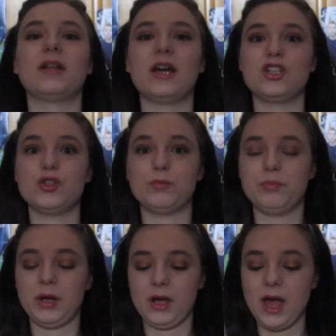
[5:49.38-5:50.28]
like
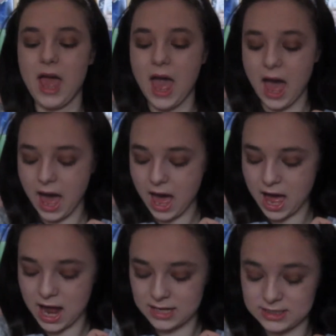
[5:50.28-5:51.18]
jumper,
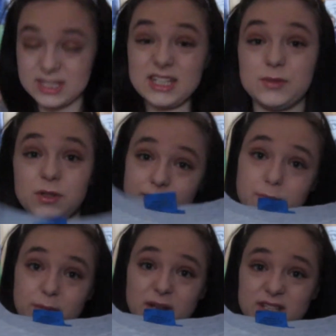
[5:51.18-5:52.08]
and this was
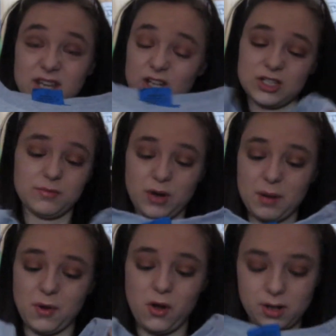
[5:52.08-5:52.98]
from the men's section in
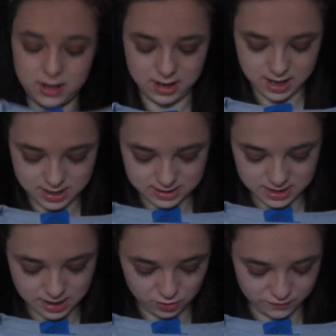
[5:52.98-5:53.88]
Primark, and
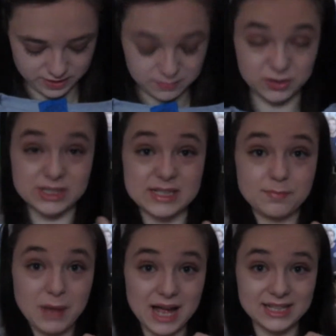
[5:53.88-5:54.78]
I love it because it's
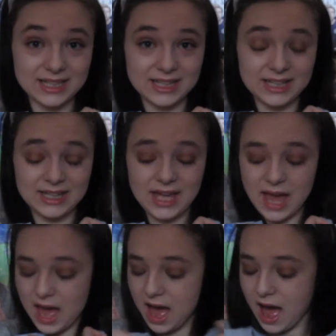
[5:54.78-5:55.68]
baggy,
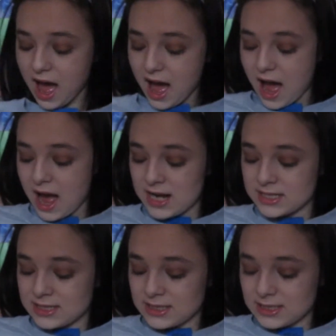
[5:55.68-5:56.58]

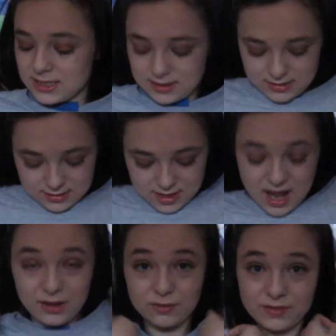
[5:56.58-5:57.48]
and
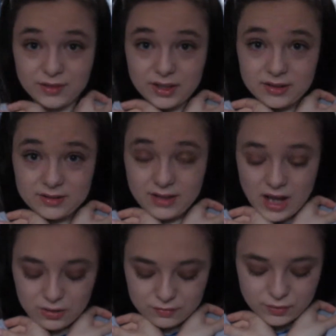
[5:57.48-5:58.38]
I love
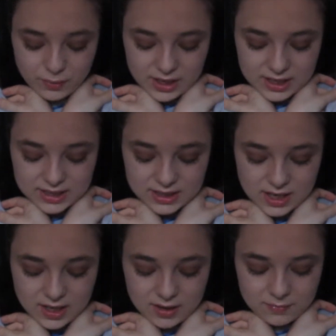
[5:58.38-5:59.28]
the way
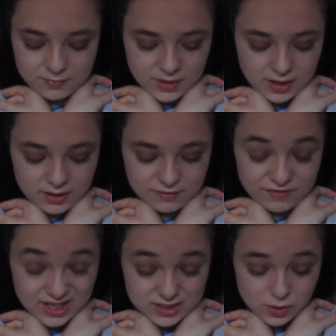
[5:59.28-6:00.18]
it
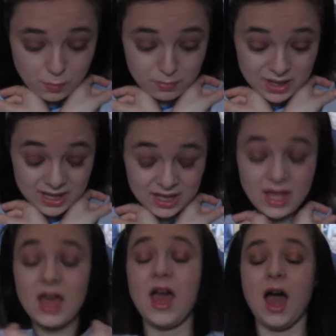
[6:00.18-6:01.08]
fits on me.
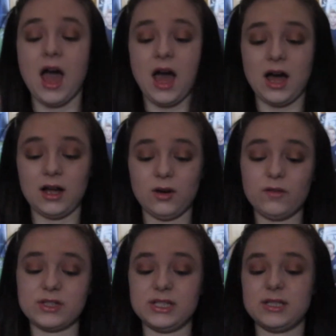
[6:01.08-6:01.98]
And
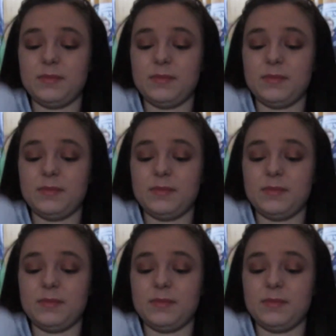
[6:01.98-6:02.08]
obviously it's a